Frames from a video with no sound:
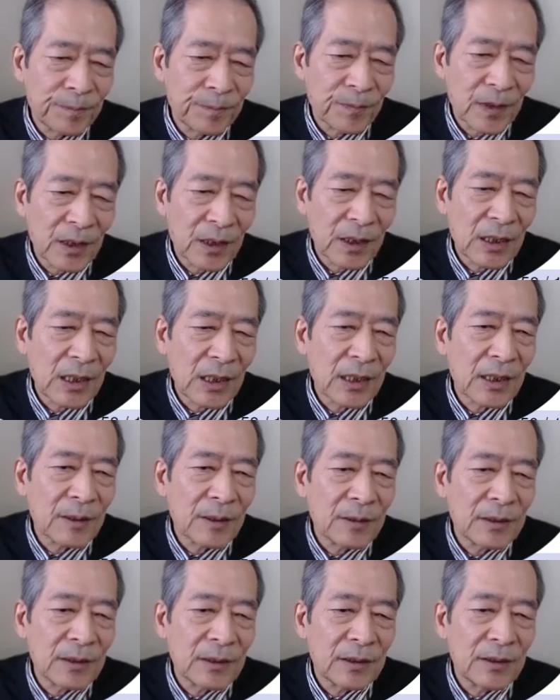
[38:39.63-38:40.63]
The
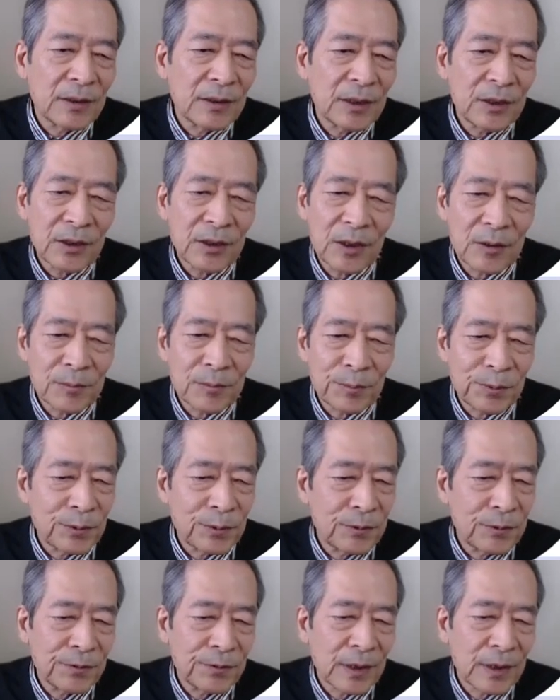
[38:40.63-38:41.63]
detailed
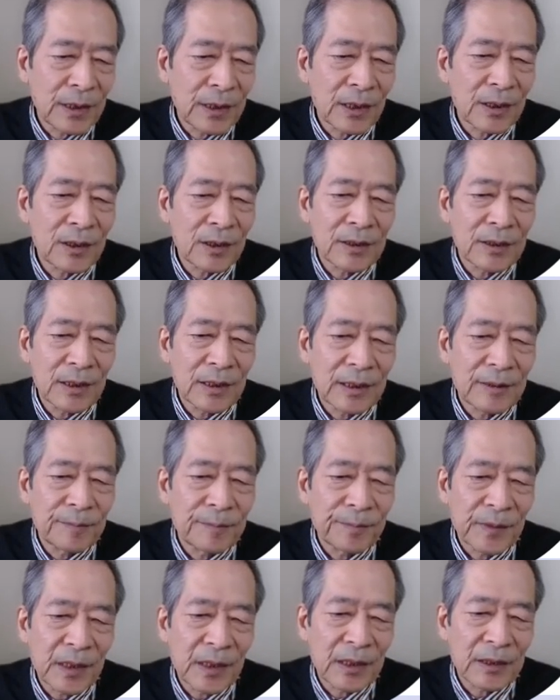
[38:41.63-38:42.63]
proof are
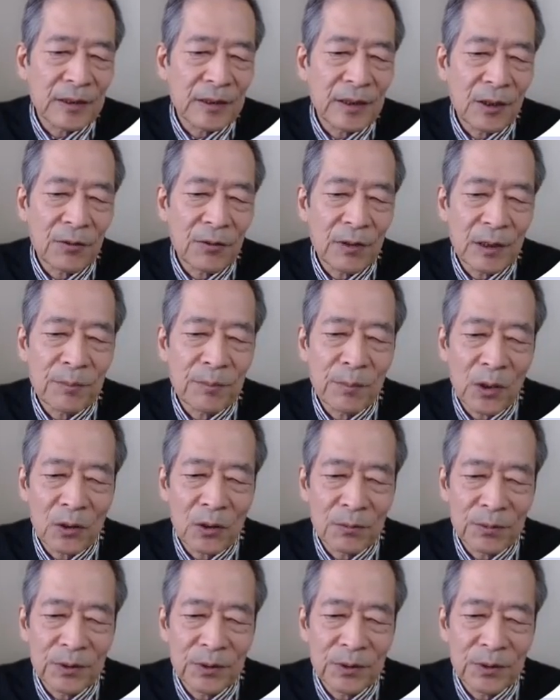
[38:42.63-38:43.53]
therefore involved